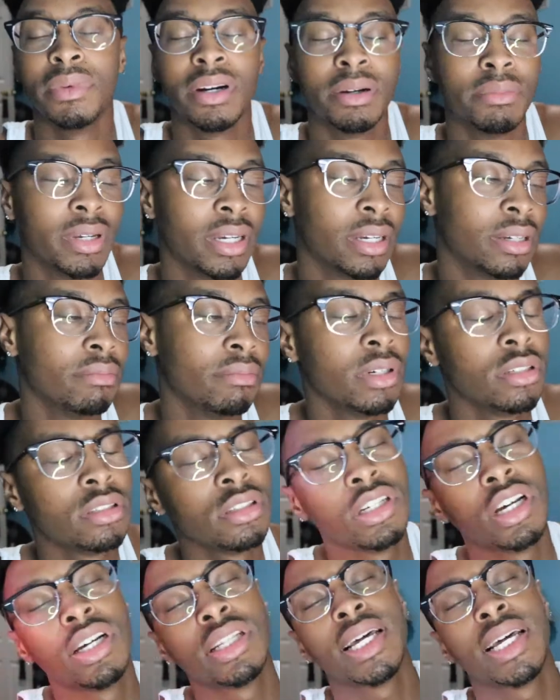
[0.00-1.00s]
about, man. Make
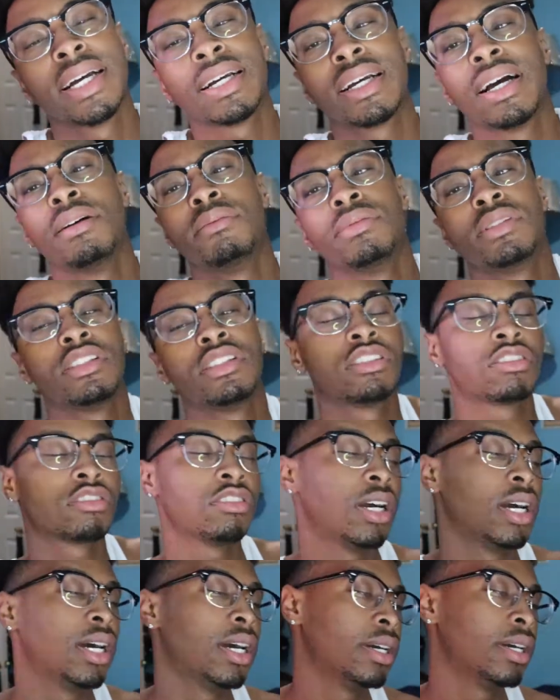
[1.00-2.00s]
sure y'all like, comment,
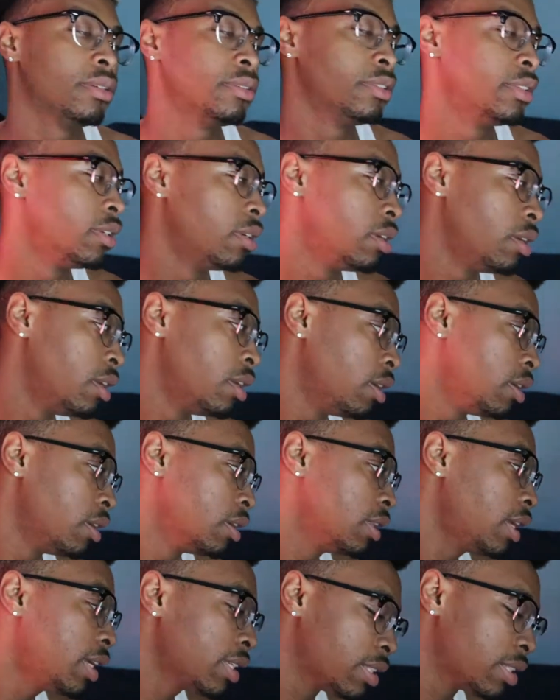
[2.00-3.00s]
subscribe.
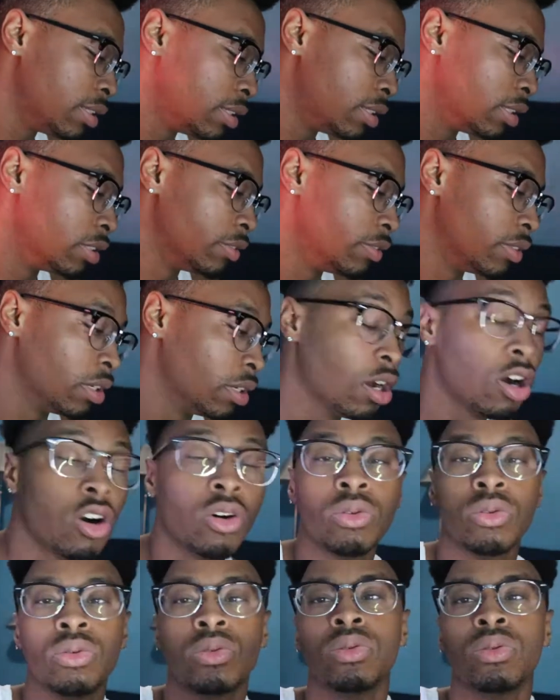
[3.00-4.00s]
Let's get to the video.
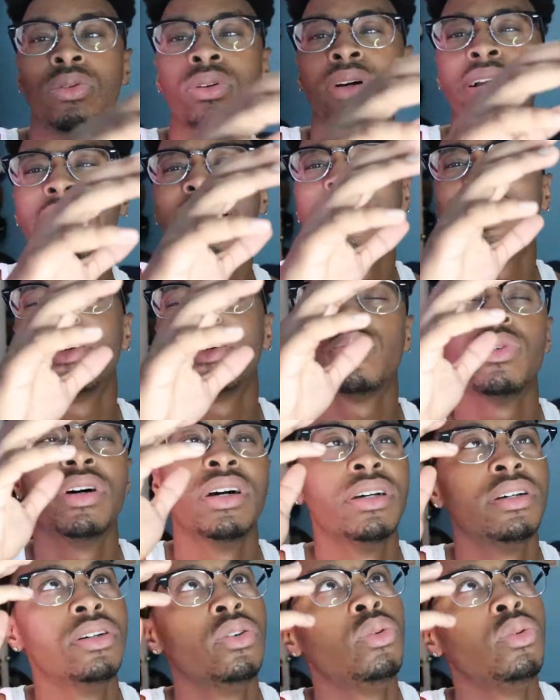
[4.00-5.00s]
Oh, and guess
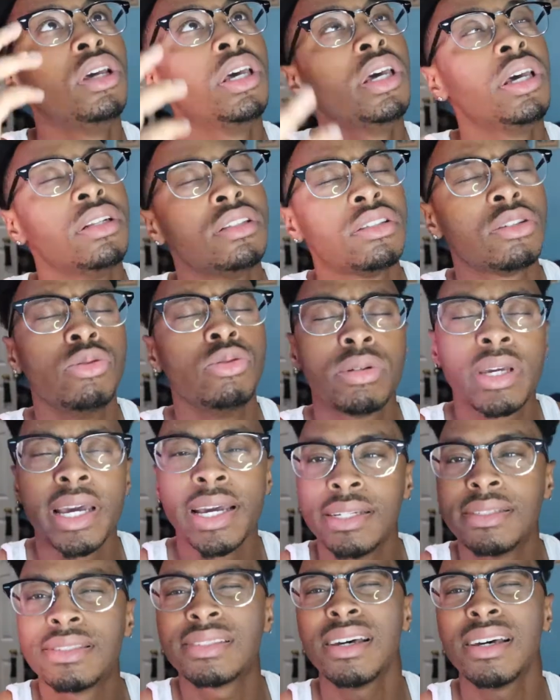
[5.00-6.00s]
what? We hit
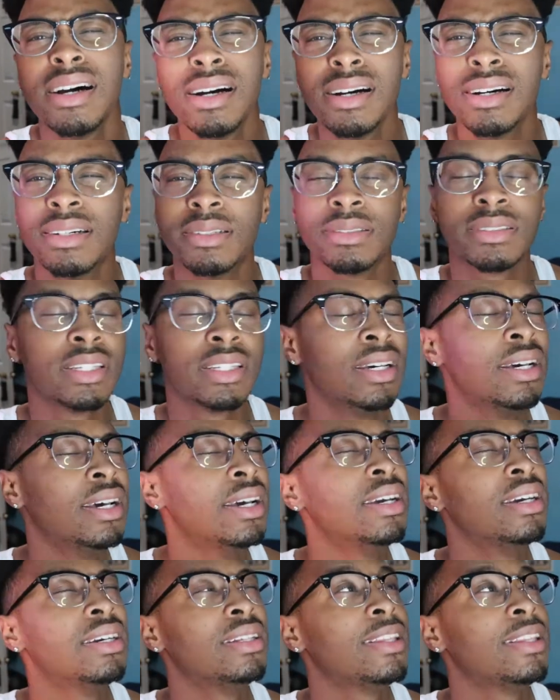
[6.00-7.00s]
2k subs.
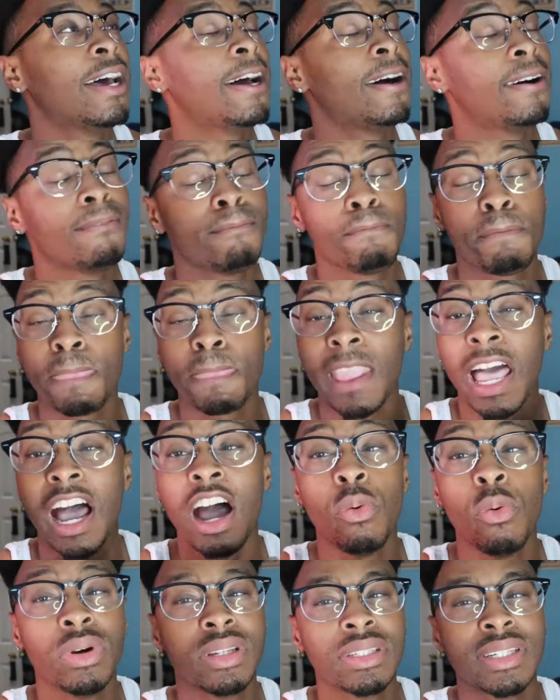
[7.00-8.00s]
Now,
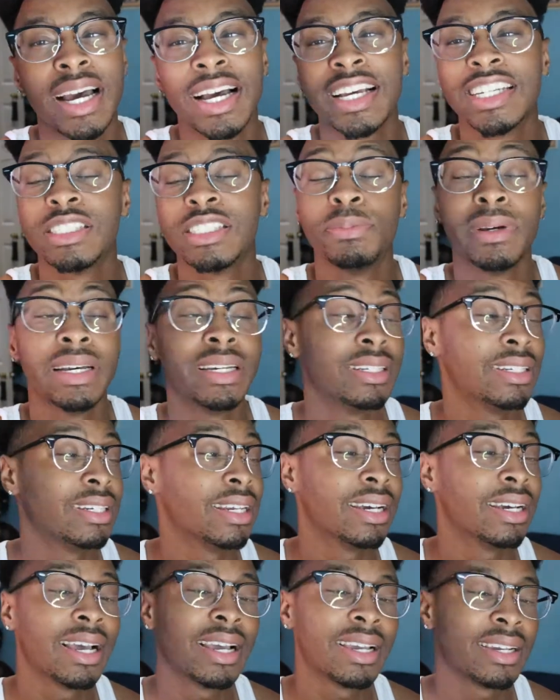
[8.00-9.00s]
I was not expecting
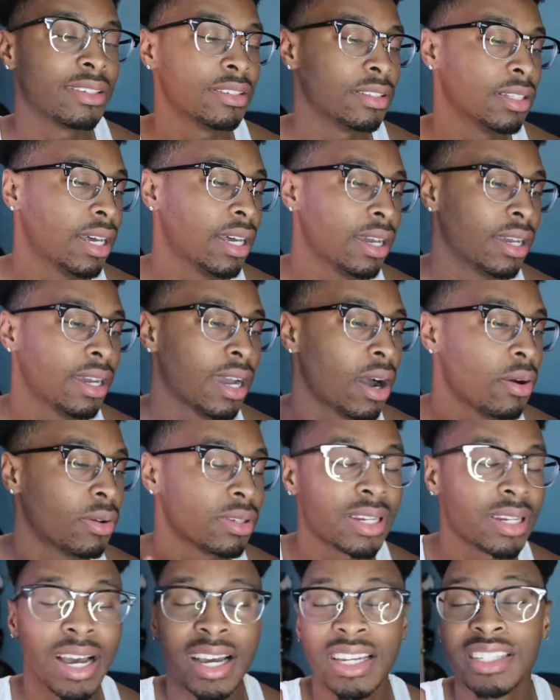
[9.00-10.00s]
that. I ain't gonna lie. I
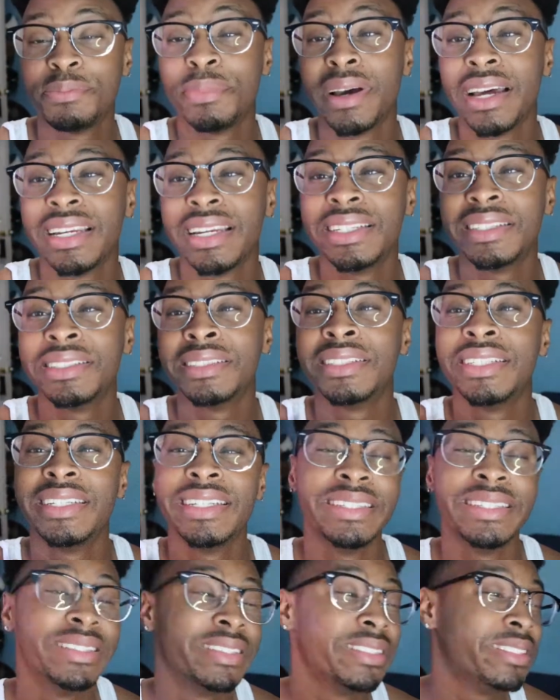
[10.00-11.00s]
was not expecting
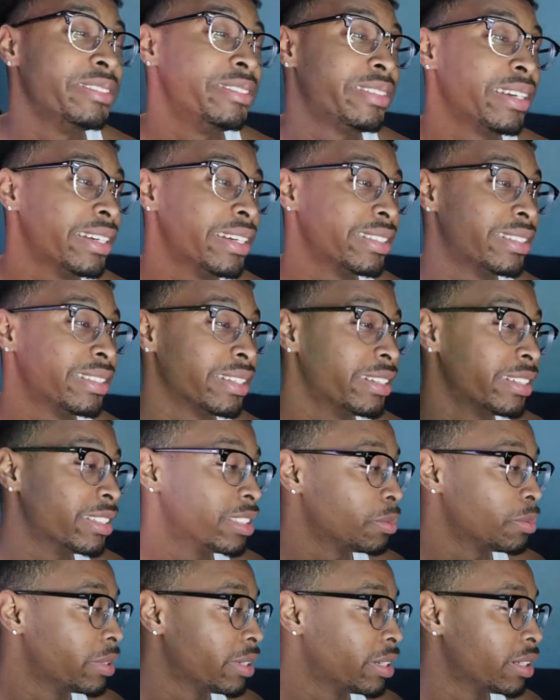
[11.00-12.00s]
hitting 2k
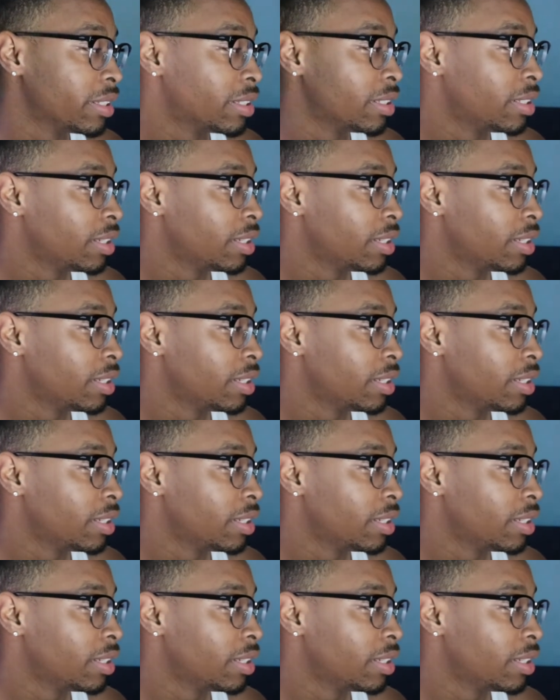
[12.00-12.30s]
subs, bro.